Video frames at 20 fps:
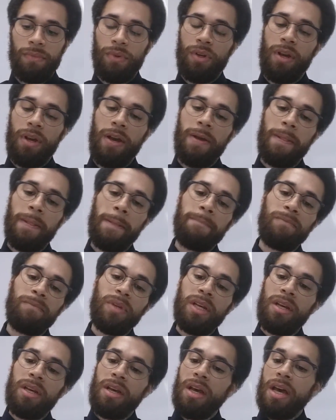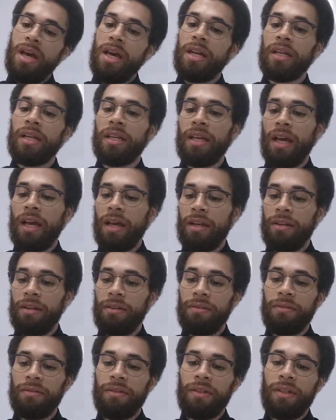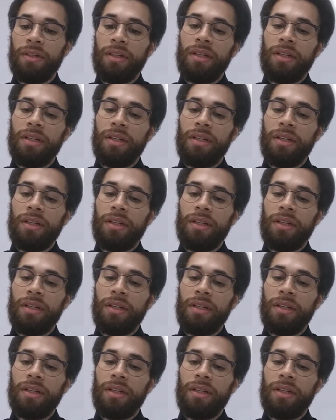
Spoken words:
Okay? And again,